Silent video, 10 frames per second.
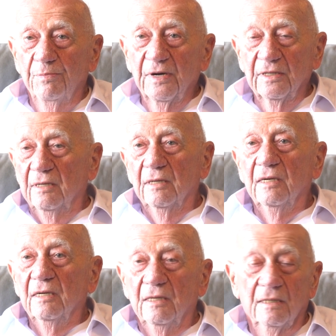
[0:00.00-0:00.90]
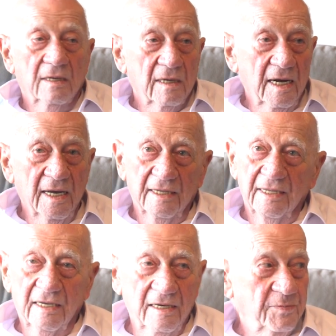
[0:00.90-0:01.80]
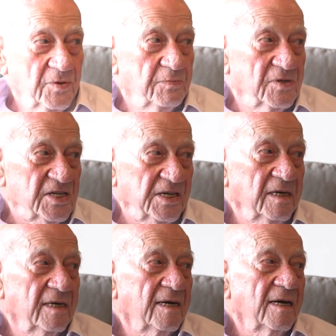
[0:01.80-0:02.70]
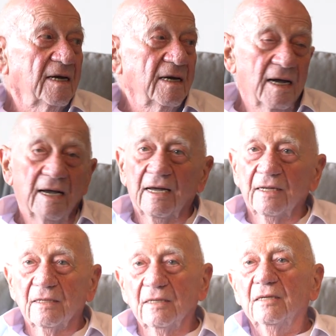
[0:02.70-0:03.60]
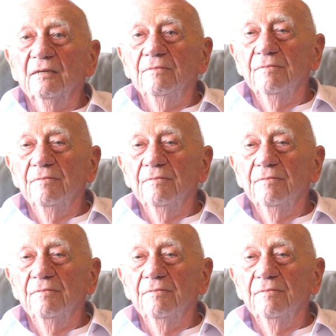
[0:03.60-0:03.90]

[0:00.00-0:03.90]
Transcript: but I had to keep you busy, and